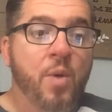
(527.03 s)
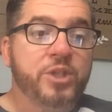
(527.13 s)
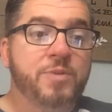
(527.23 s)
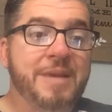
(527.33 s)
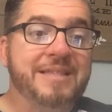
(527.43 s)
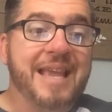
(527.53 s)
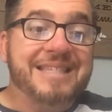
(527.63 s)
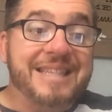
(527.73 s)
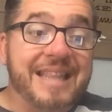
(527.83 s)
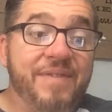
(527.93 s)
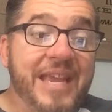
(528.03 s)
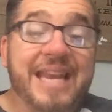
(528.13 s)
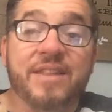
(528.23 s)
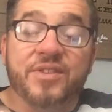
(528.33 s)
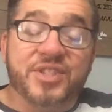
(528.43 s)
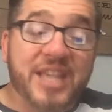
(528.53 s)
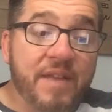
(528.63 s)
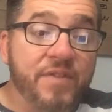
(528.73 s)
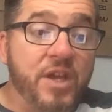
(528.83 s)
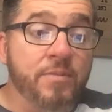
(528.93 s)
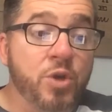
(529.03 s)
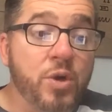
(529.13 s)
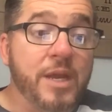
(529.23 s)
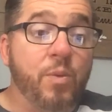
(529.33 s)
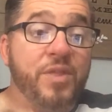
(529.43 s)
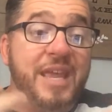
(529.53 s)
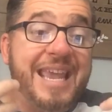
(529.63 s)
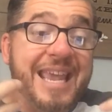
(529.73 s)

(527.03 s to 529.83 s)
which means it's living into the skin of the community where the